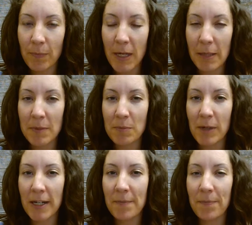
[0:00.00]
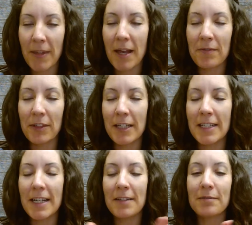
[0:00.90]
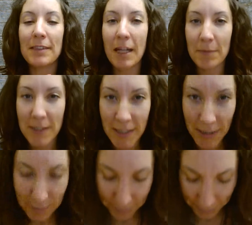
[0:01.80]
My name is Brenna. Have a great day. Namaste.